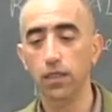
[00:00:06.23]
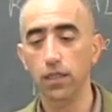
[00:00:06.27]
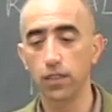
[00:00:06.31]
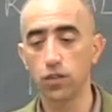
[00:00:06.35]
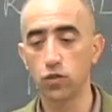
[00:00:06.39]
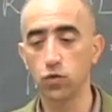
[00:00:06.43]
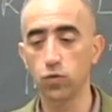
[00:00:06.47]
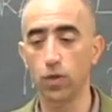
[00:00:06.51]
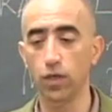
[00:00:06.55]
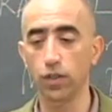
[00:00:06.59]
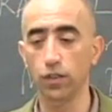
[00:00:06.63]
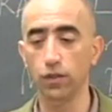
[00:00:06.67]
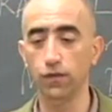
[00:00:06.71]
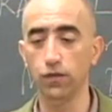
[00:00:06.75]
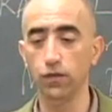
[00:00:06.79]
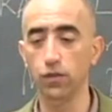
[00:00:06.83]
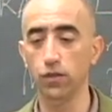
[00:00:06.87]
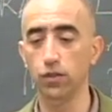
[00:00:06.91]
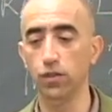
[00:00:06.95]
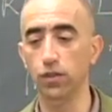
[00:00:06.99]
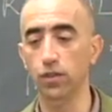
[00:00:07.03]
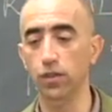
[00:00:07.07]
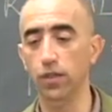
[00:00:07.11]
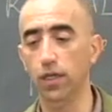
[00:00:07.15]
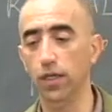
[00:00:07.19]
It's one of
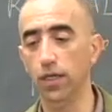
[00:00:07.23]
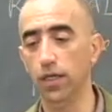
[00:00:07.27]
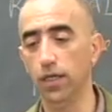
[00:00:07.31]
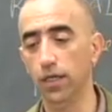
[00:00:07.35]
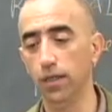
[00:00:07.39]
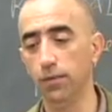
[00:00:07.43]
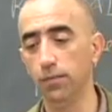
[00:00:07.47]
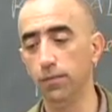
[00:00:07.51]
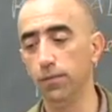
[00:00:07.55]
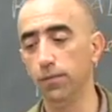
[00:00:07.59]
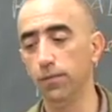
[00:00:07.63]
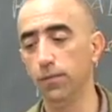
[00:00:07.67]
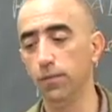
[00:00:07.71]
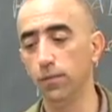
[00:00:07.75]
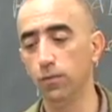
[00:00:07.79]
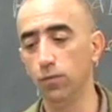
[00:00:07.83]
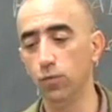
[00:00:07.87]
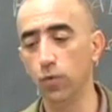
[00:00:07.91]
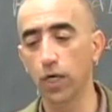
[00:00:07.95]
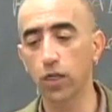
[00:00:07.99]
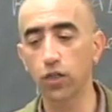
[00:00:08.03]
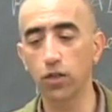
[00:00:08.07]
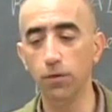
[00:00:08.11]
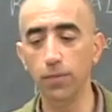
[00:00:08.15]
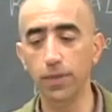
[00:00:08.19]
your um,
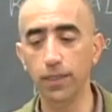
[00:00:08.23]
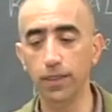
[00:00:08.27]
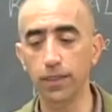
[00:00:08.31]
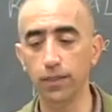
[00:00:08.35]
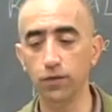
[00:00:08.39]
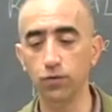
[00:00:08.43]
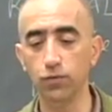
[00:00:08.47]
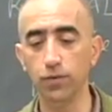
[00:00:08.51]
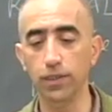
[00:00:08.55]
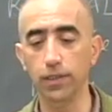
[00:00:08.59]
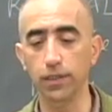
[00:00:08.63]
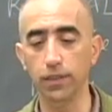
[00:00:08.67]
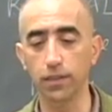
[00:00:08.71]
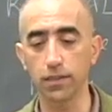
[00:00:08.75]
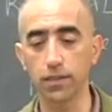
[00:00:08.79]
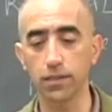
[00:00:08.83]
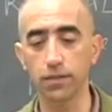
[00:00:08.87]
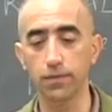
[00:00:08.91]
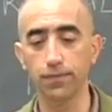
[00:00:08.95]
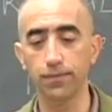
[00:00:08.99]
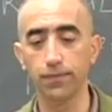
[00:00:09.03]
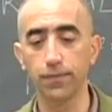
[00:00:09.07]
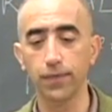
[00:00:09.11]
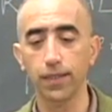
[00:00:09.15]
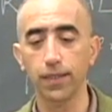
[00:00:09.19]
recommended readings.